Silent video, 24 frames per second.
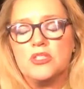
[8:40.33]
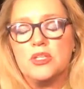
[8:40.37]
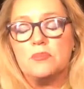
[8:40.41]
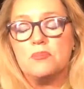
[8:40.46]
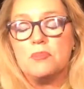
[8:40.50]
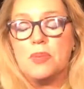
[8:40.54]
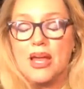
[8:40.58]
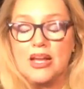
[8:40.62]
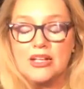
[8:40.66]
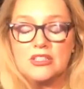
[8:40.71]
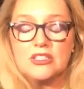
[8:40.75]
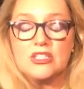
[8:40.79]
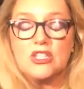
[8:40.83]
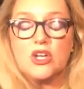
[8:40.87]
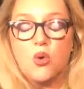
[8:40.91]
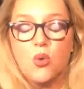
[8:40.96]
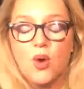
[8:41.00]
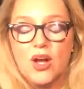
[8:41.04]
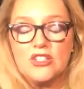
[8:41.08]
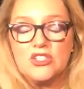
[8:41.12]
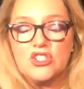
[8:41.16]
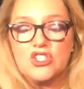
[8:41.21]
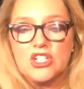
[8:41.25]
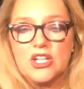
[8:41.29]
It begs the
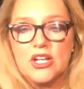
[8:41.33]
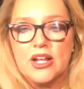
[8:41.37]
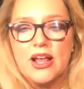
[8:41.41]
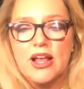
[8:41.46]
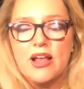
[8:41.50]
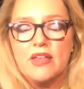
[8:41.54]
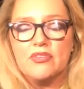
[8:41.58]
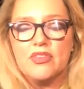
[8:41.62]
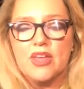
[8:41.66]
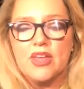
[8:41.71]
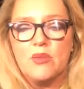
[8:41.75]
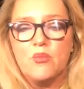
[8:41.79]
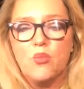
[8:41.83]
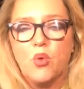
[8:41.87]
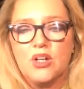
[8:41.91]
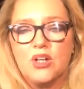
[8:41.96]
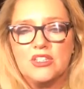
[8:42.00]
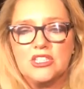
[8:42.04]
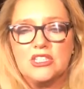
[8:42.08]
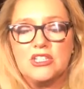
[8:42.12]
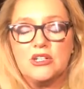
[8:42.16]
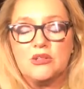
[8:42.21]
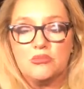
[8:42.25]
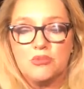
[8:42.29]
question, then
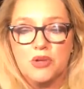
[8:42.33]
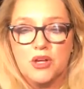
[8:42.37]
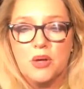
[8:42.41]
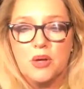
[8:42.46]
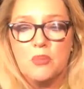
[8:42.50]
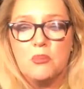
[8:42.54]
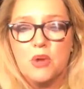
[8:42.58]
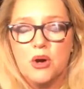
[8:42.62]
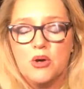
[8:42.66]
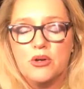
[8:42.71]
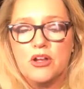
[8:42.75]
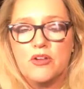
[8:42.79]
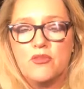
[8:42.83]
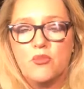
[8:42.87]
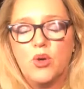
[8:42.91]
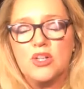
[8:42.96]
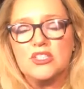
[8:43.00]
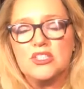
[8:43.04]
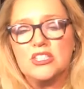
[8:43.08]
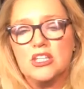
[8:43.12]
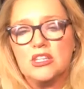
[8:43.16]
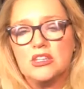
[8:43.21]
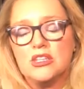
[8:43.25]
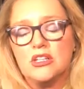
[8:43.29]
what's their real motive?
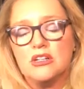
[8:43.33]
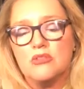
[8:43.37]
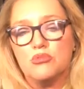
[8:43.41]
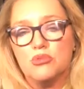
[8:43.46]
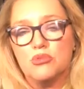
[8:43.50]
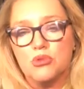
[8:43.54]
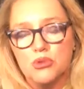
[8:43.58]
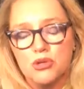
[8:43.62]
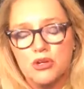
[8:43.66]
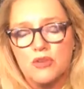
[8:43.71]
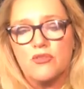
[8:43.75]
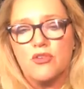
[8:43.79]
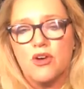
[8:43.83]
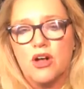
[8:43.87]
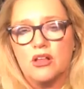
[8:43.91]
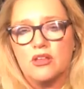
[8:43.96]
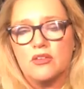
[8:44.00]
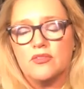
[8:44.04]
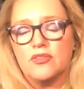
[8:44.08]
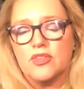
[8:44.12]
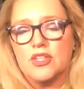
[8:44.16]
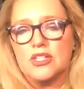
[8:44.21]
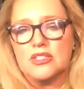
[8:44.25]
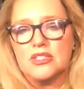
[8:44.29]
What's at the root of all
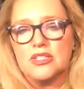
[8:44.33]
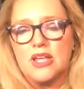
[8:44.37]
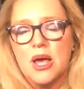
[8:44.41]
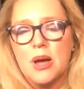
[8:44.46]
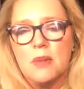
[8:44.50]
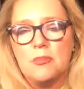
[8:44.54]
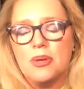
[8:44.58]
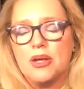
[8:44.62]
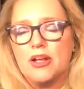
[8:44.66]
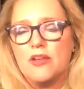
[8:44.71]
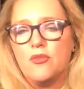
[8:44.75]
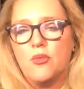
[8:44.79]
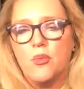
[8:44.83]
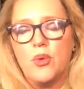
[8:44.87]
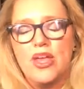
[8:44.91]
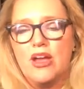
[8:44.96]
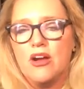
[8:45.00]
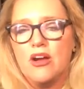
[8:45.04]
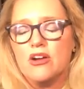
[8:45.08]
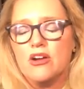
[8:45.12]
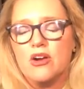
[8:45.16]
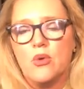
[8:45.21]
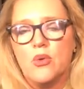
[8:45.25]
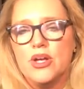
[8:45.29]
of this? But if we
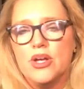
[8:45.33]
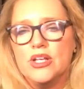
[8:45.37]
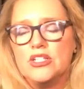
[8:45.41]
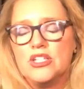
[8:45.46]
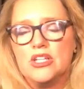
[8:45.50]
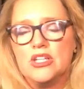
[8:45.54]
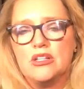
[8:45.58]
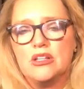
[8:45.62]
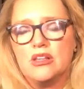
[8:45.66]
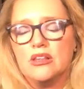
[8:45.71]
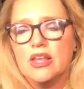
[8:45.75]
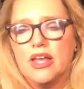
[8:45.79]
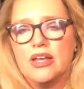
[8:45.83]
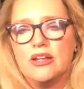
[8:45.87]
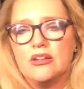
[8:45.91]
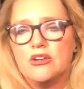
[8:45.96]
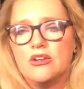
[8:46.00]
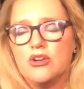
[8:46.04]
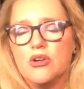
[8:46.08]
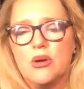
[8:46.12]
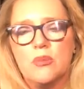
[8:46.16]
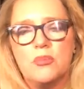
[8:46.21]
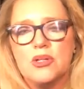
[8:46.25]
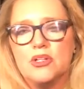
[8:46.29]
are going to let
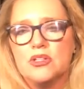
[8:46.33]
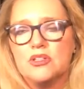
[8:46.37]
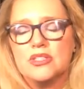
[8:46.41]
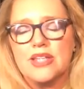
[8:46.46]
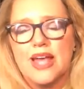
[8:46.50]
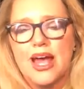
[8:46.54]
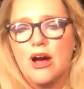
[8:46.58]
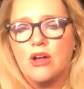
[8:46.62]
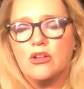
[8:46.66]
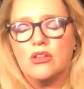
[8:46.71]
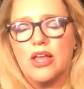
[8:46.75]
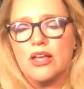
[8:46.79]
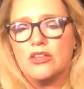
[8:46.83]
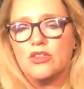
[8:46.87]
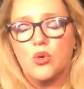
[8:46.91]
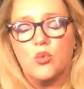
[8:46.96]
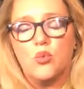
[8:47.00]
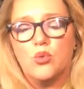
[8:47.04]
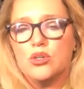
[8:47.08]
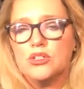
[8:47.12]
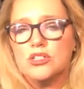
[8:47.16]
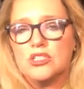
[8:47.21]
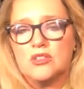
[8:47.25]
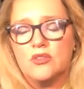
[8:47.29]
criminals out, like the
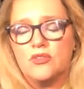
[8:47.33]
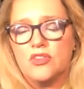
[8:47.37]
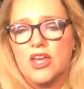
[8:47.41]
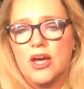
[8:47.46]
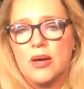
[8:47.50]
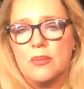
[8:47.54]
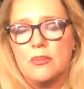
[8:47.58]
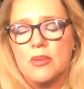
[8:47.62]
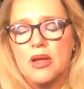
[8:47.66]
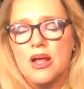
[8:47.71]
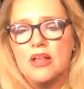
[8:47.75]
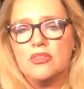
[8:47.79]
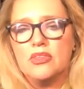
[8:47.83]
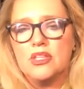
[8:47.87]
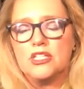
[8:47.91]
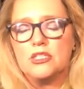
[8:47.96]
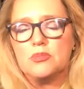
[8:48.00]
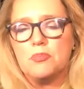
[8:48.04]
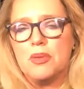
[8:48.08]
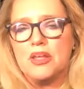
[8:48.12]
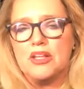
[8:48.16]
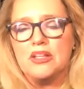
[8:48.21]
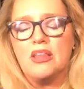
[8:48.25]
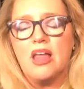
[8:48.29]
worst of them, this
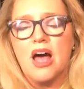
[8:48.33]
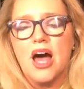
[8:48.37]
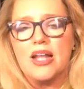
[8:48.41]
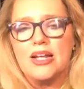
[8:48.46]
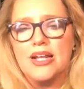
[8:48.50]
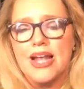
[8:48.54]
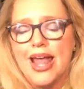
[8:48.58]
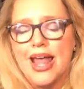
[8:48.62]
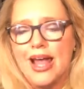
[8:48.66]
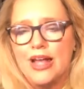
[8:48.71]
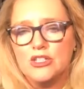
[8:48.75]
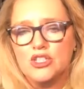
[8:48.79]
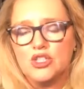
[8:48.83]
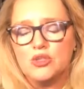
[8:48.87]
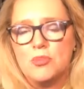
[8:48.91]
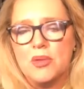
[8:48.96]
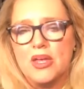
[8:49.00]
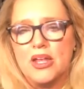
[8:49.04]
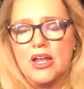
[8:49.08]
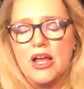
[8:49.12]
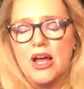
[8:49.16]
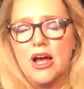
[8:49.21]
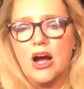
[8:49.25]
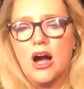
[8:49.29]
bin Laden
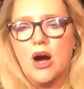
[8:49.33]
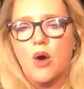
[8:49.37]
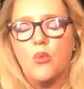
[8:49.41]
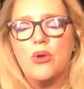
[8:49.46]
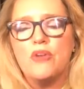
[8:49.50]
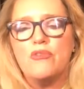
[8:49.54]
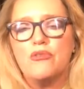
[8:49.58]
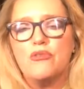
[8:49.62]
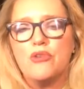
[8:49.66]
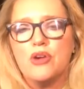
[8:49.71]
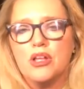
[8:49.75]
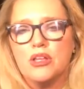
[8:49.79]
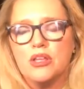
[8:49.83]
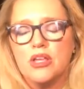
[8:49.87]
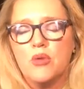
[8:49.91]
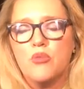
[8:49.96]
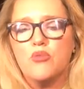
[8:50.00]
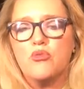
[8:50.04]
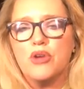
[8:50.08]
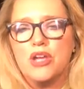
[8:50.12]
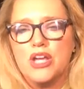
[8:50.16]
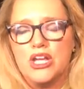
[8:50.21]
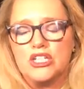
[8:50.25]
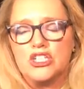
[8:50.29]
henchman, we've really
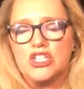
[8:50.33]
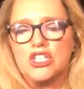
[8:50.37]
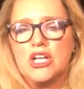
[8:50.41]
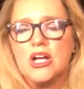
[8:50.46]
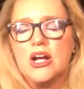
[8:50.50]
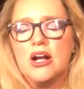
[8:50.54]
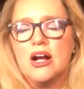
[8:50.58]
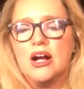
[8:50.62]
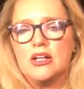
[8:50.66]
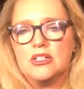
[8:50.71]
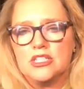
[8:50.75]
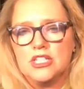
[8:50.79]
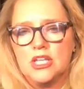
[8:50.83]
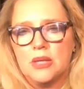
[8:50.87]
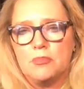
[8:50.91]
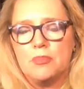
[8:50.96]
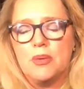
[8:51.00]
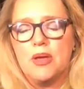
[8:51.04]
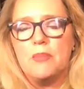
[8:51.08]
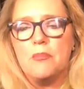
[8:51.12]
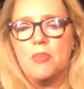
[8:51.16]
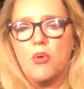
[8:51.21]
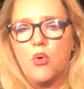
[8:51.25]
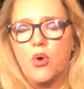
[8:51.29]
reached a
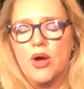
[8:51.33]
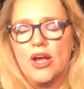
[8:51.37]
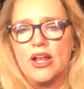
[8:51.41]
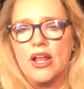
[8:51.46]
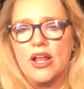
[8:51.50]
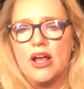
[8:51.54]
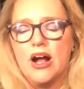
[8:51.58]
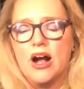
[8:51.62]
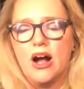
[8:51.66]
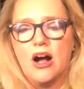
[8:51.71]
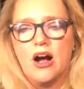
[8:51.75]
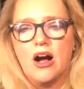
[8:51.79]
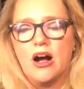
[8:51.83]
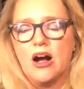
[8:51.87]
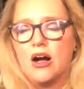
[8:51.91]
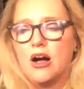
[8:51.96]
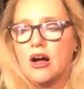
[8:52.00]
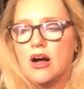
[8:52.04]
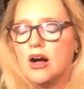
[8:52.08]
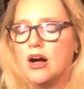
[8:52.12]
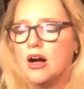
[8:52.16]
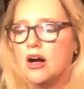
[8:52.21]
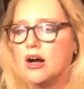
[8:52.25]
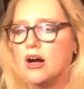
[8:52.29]
tipping point
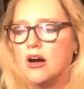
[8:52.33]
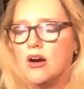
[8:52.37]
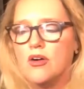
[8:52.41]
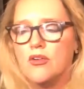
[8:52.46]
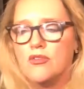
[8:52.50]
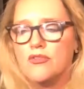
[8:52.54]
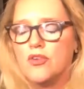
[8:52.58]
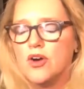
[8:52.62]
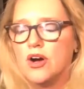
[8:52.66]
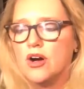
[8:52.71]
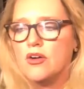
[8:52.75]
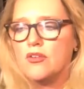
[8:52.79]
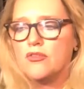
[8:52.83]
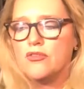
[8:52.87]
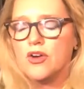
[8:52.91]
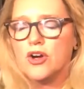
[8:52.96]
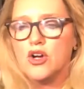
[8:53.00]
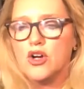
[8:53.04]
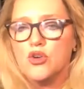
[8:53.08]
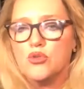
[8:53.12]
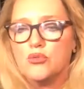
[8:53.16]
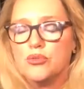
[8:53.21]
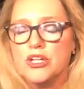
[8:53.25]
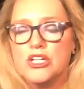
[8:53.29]
of
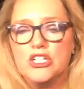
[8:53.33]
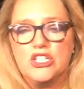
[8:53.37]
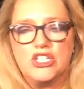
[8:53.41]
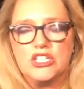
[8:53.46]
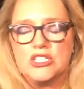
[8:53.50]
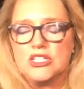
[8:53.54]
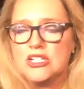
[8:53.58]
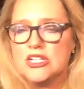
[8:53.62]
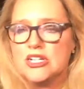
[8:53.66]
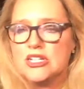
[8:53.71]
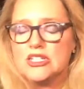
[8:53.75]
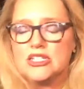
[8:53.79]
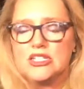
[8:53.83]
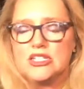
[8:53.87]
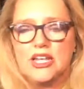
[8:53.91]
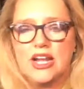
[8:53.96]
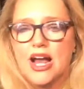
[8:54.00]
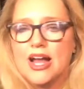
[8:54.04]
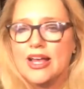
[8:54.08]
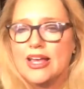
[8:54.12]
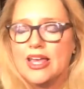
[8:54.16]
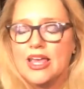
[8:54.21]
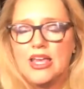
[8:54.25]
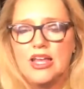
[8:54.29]
egregiousness that
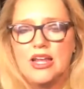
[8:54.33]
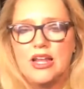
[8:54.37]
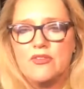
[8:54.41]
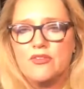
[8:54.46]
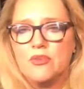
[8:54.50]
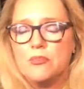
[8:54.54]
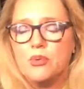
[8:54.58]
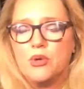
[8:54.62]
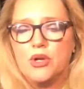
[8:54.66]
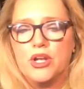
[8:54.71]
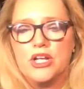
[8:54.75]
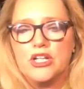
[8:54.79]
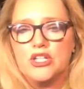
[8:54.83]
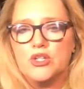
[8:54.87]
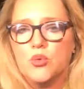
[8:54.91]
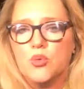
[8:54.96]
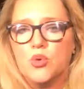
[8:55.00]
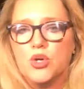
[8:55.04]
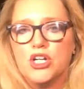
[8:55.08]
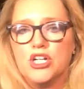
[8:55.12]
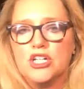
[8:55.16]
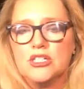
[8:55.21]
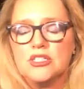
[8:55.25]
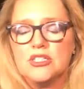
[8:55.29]
I can't even put into
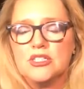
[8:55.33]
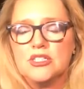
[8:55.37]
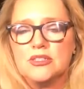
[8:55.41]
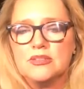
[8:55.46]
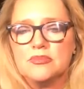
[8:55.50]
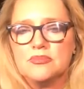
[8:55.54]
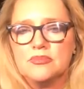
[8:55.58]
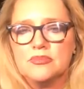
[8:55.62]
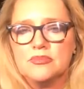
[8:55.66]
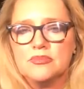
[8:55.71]
words.